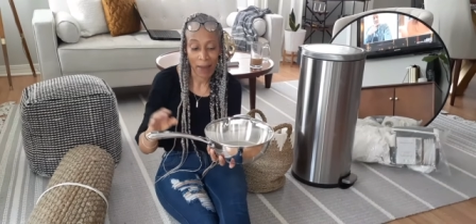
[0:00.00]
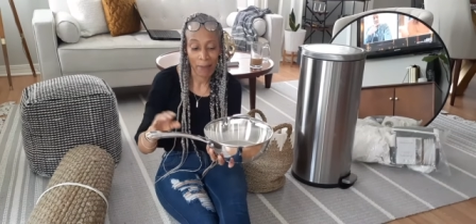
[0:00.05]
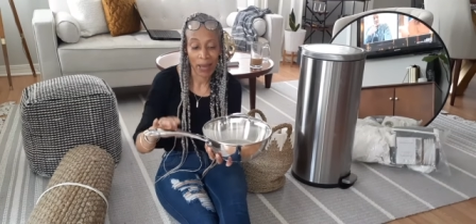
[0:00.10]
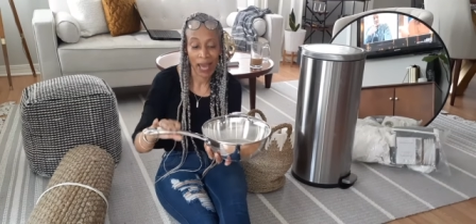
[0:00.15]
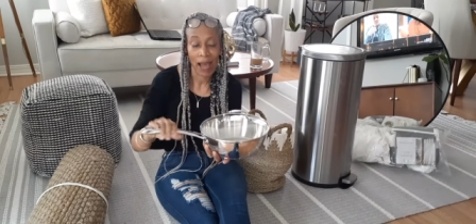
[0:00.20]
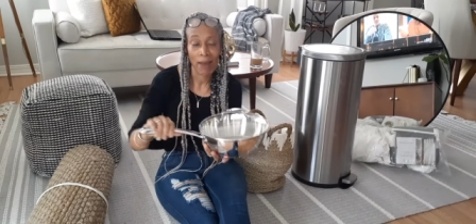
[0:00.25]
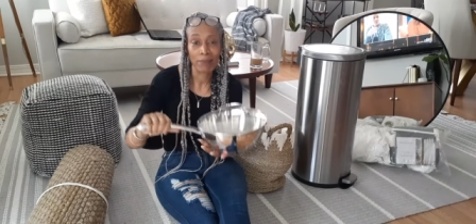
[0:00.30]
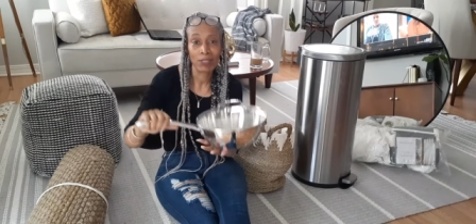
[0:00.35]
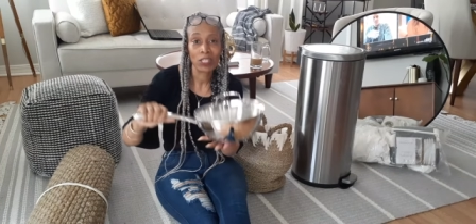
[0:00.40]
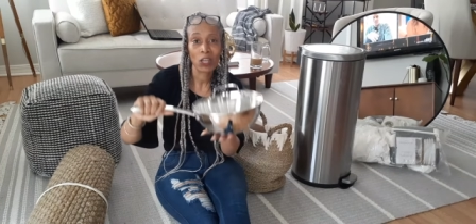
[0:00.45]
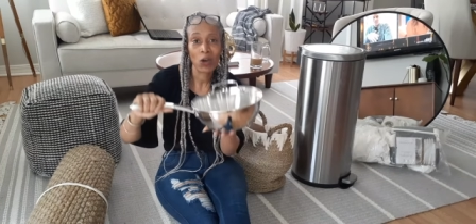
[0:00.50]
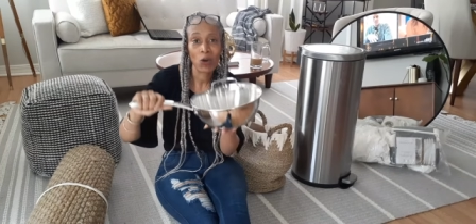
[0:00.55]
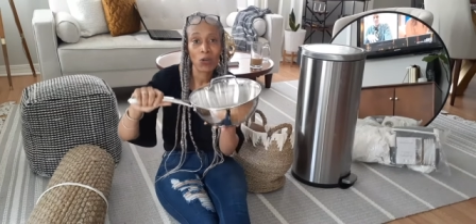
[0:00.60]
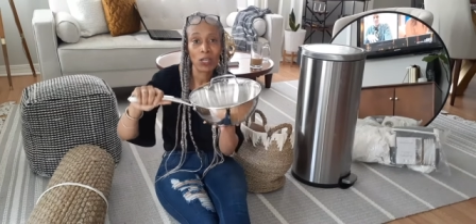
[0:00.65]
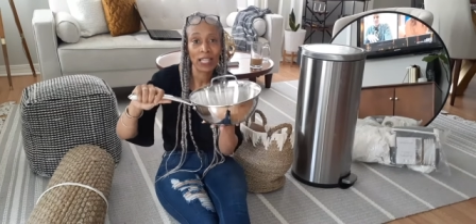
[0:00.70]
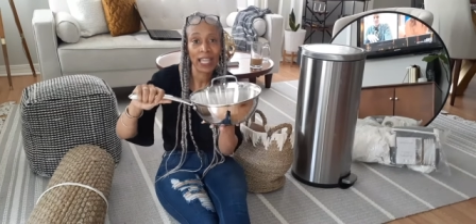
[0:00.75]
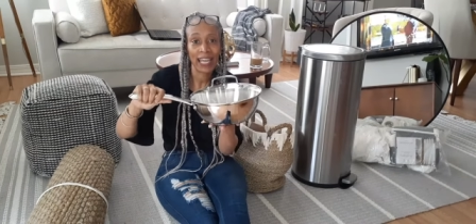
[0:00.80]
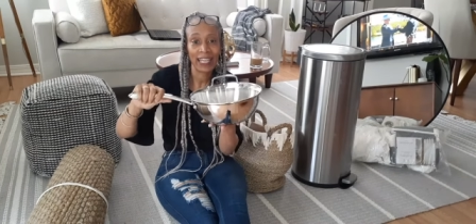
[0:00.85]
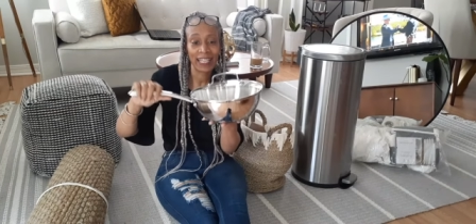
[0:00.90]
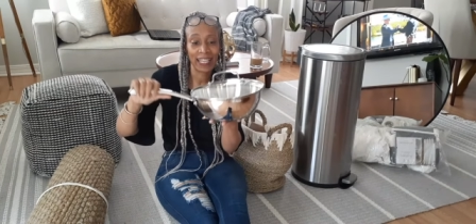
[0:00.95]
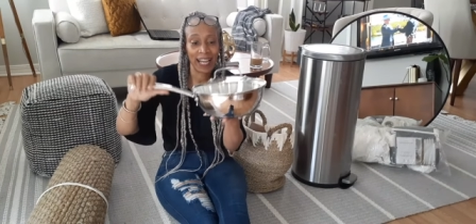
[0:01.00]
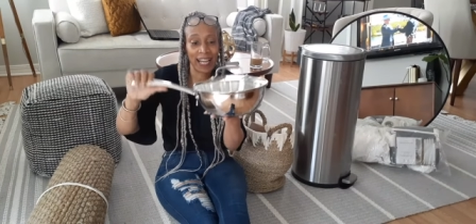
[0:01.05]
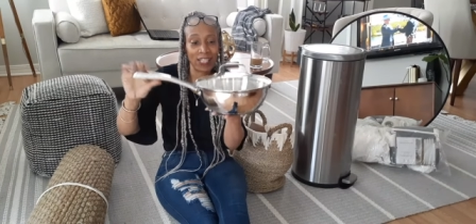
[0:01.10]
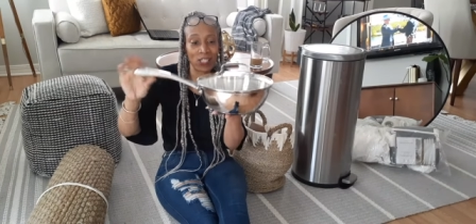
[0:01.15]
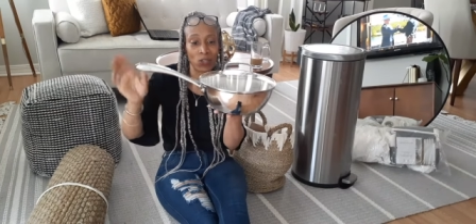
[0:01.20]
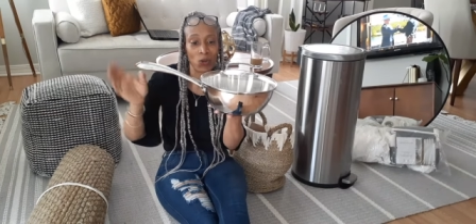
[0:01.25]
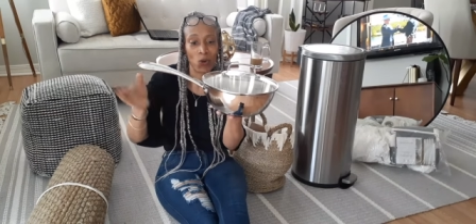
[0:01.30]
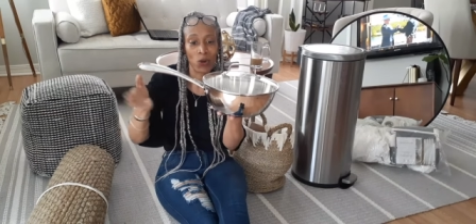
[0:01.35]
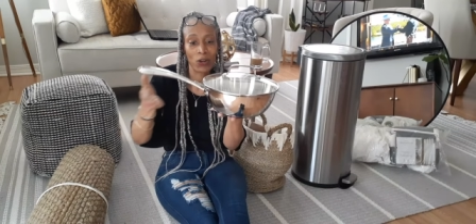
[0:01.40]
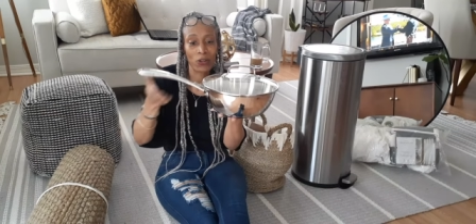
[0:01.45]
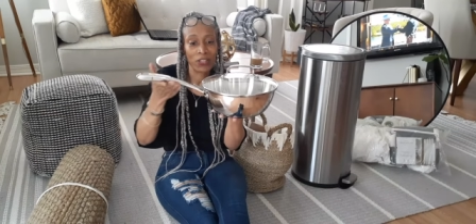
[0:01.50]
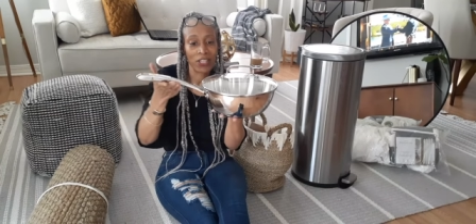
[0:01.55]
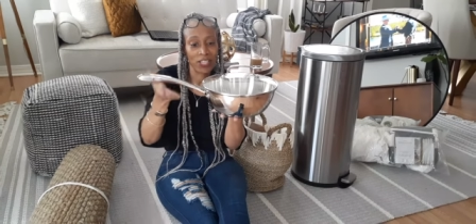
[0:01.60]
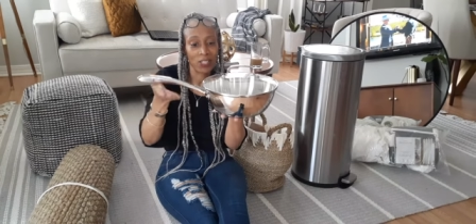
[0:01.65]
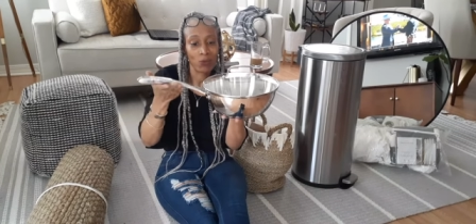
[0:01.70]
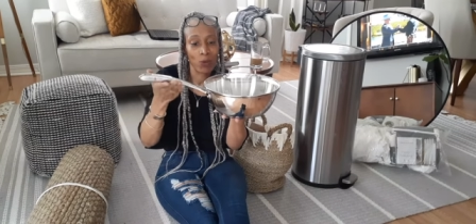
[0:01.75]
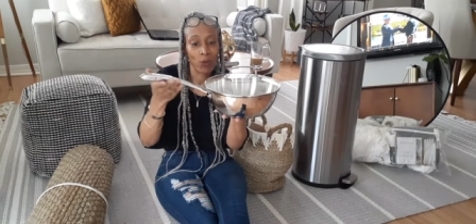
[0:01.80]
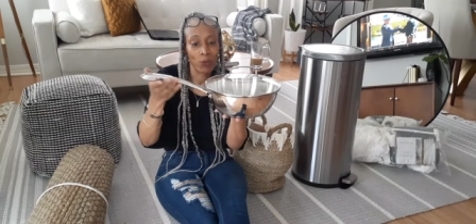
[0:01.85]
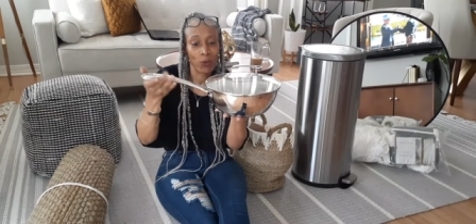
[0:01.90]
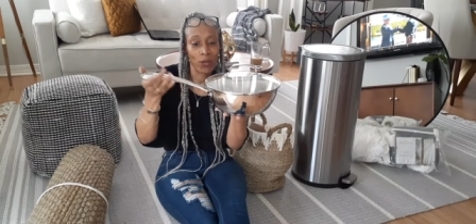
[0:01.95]
But I'm so glad that I scored this
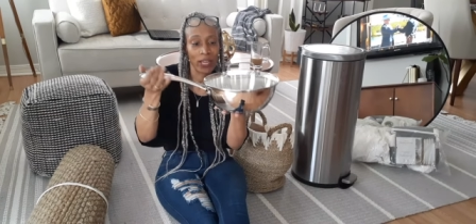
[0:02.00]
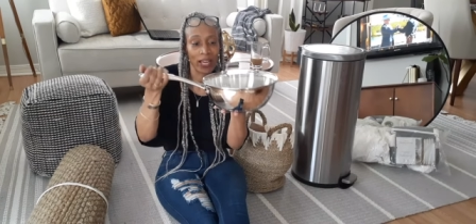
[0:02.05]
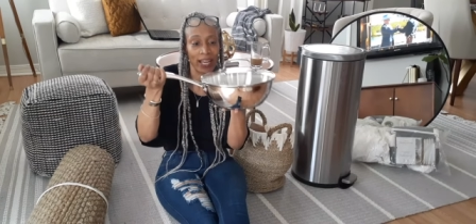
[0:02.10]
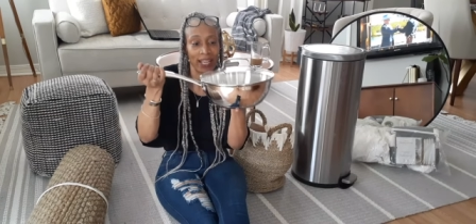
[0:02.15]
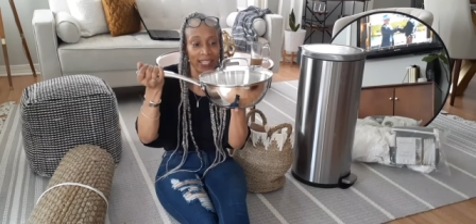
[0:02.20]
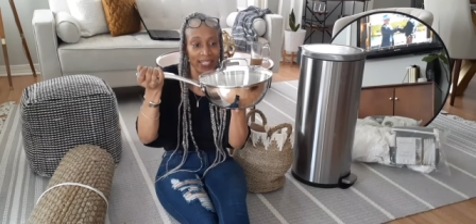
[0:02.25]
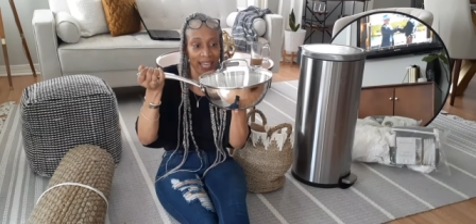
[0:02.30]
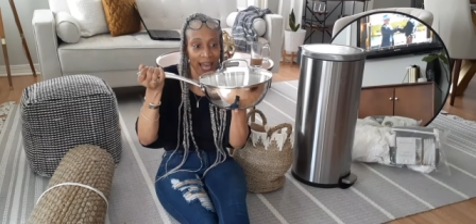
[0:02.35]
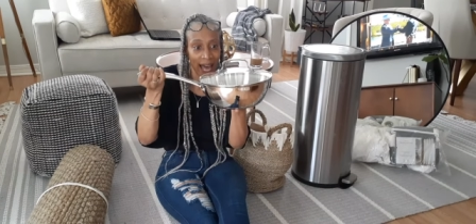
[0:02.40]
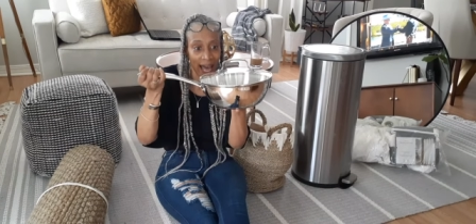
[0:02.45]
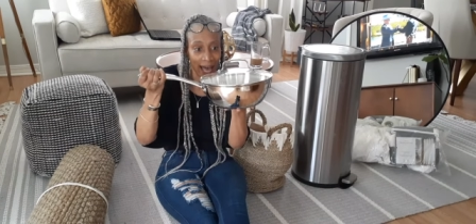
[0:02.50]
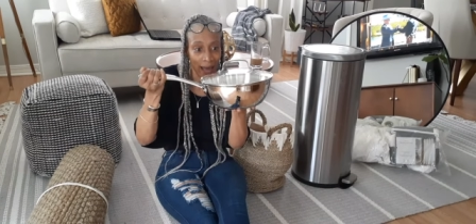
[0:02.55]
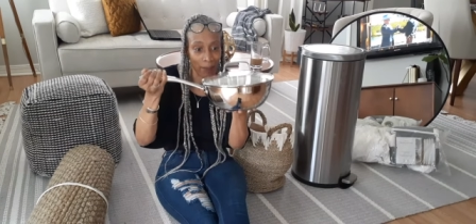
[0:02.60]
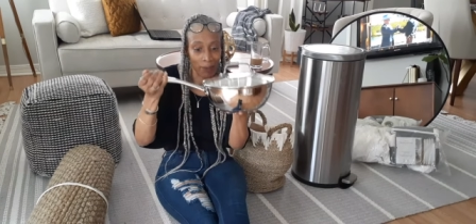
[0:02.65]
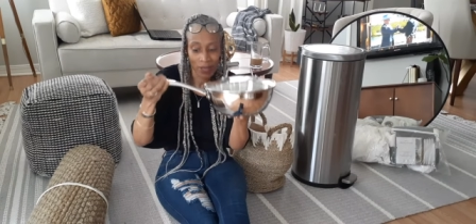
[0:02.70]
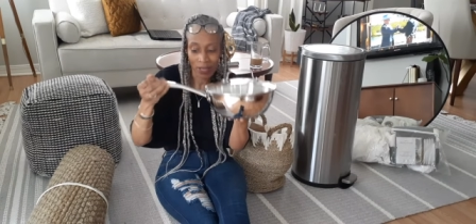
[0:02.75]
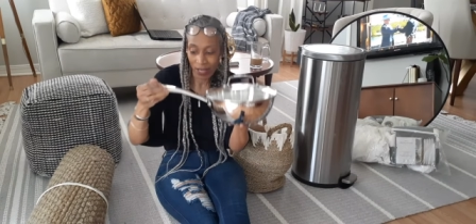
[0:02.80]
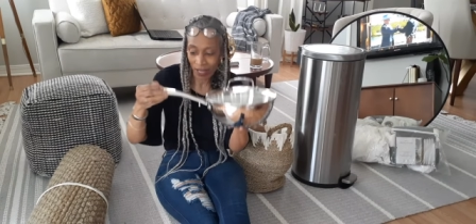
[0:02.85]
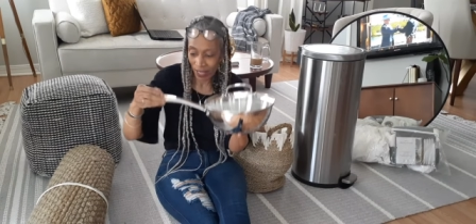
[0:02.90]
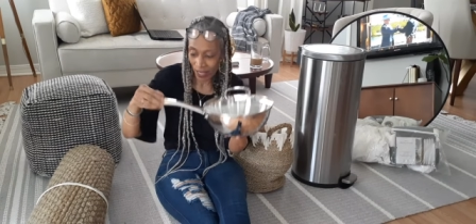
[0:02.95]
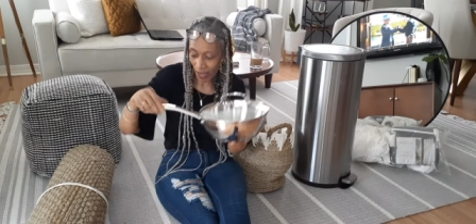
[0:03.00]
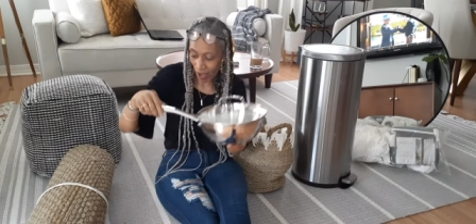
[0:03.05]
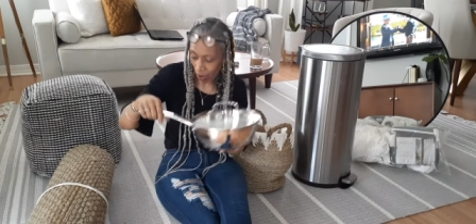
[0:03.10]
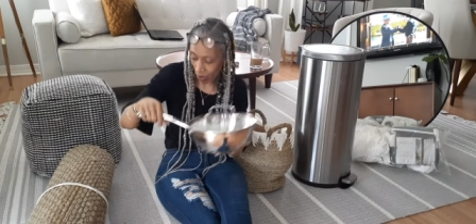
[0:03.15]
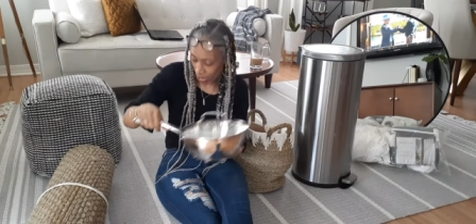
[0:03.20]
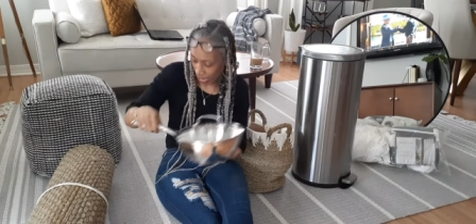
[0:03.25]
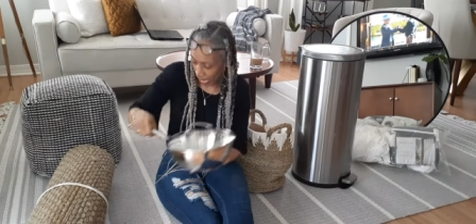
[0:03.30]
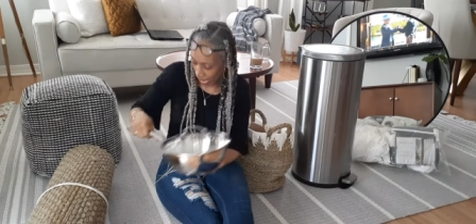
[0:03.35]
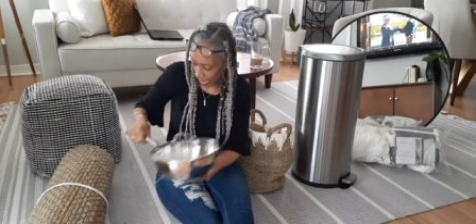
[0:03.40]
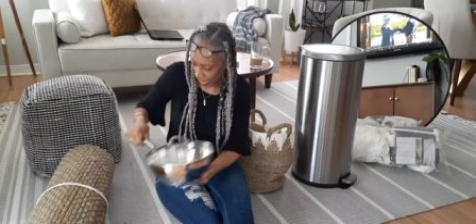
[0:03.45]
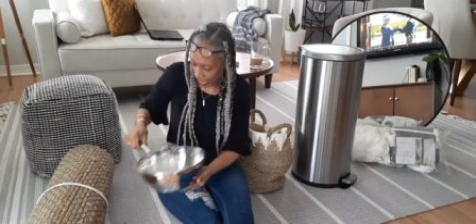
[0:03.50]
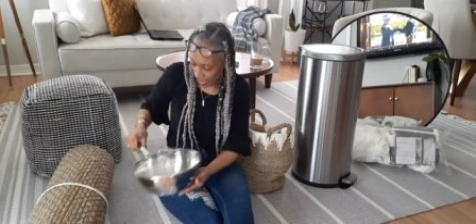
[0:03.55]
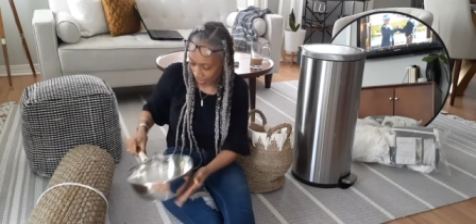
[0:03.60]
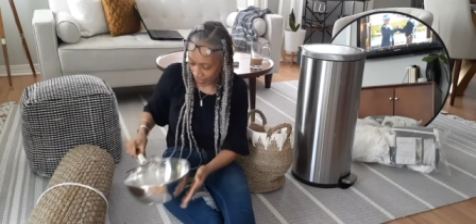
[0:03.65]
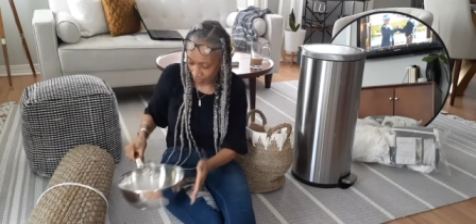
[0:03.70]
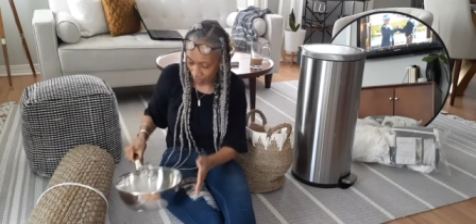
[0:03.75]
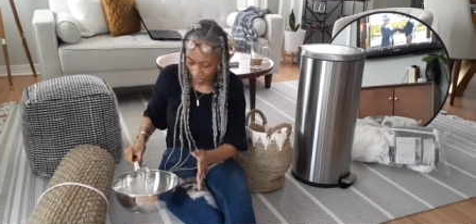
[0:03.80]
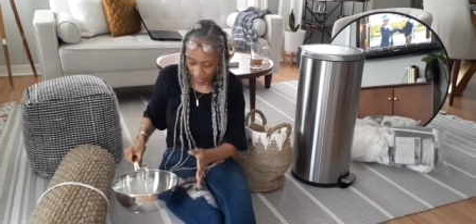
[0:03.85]
one with a top Okay, so I